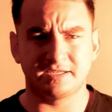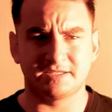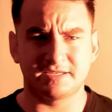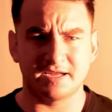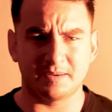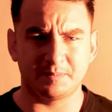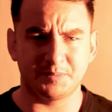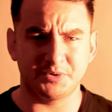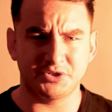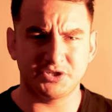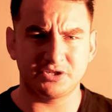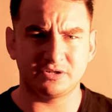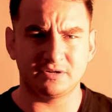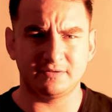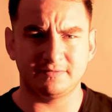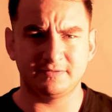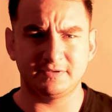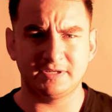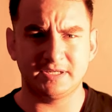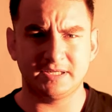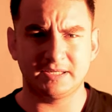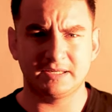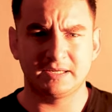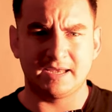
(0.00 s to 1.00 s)
the temperature
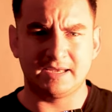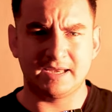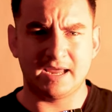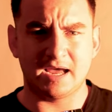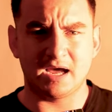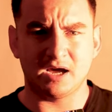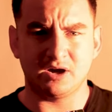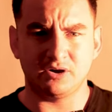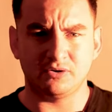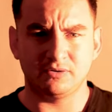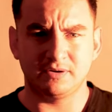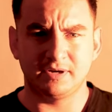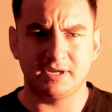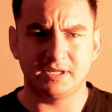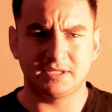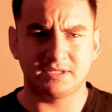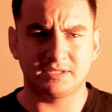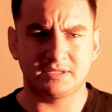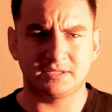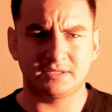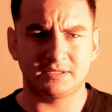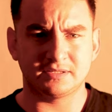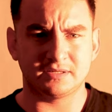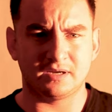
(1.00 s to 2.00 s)
of it, and now
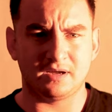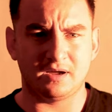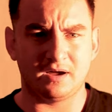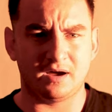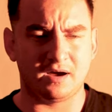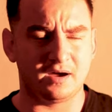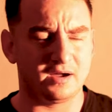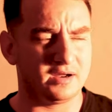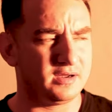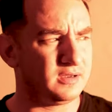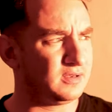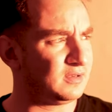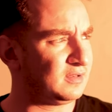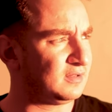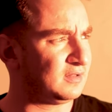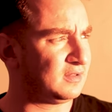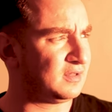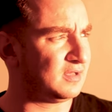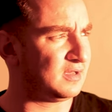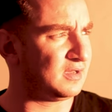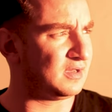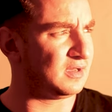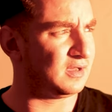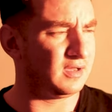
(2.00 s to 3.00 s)
it's on
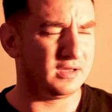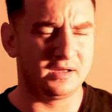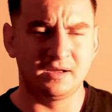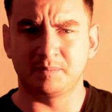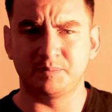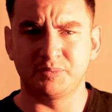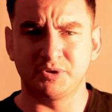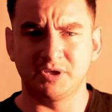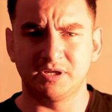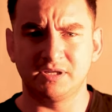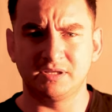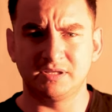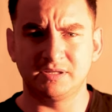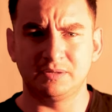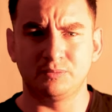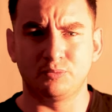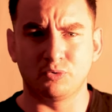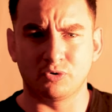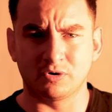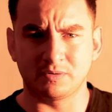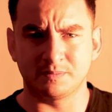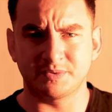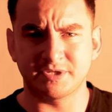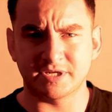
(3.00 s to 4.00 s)
the completely
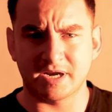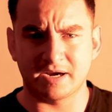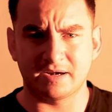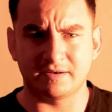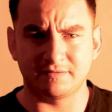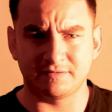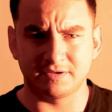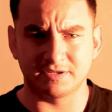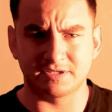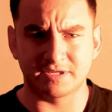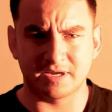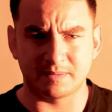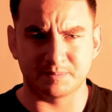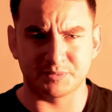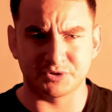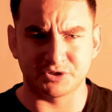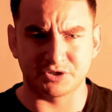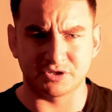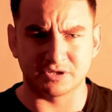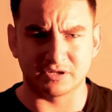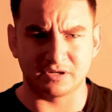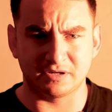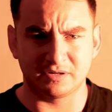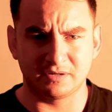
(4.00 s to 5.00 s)
warm side of the
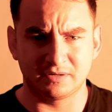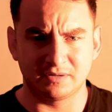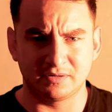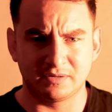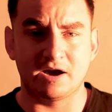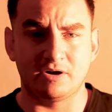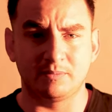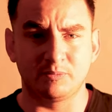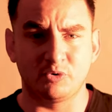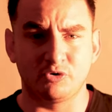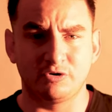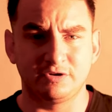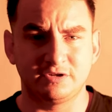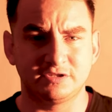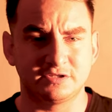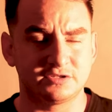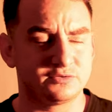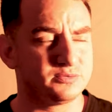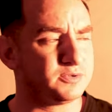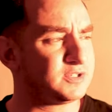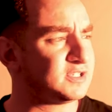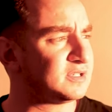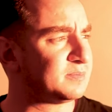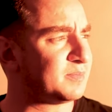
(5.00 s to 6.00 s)
temperature. Now I'm going to
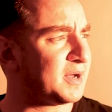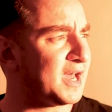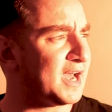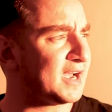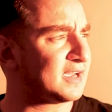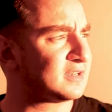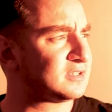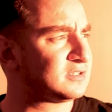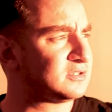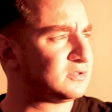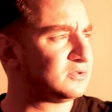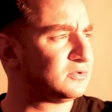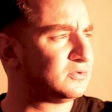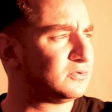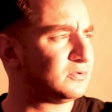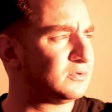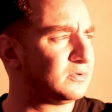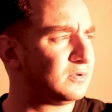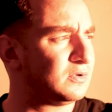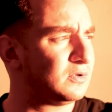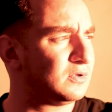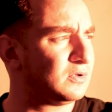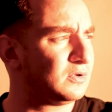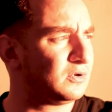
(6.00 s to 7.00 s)
switch it back
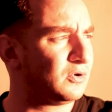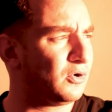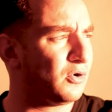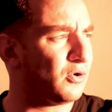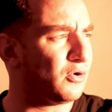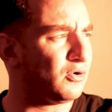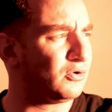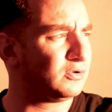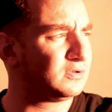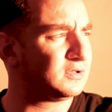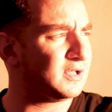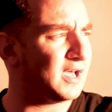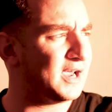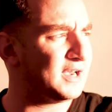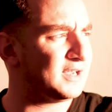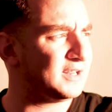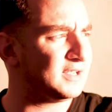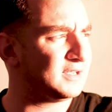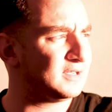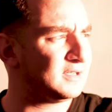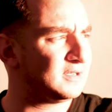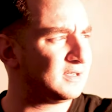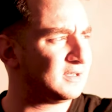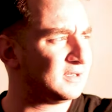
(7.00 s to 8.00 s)
to cold
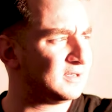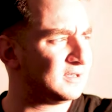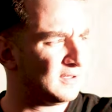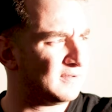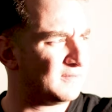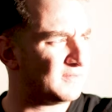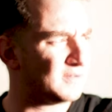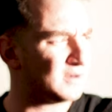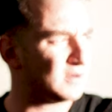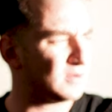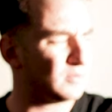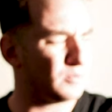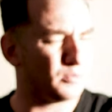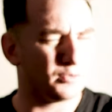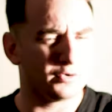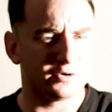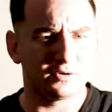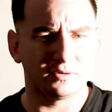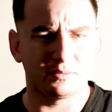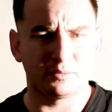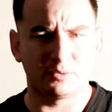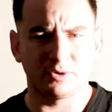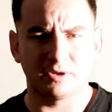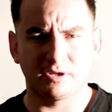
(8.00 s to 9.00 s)
lighting. Give it a
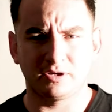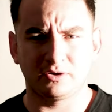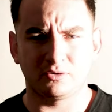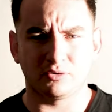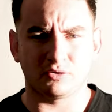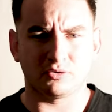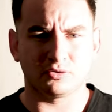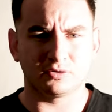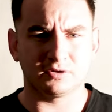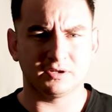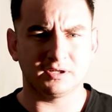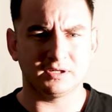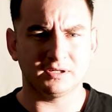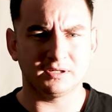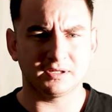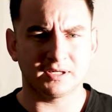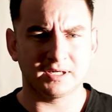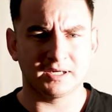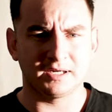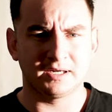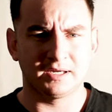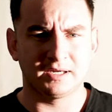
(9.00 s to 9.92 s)
really cold look.